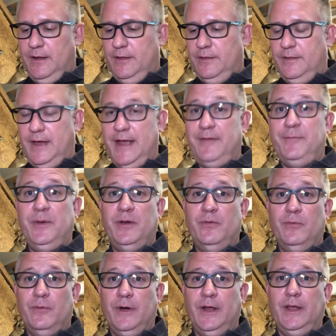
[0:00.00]
they've
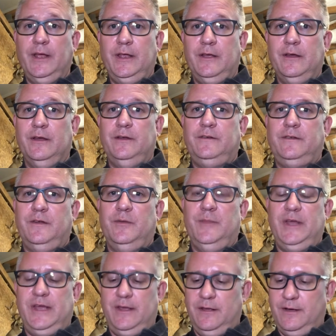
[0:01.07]
been really good to
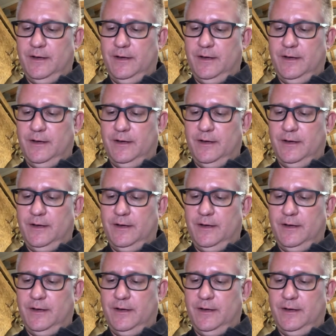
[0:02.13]
me.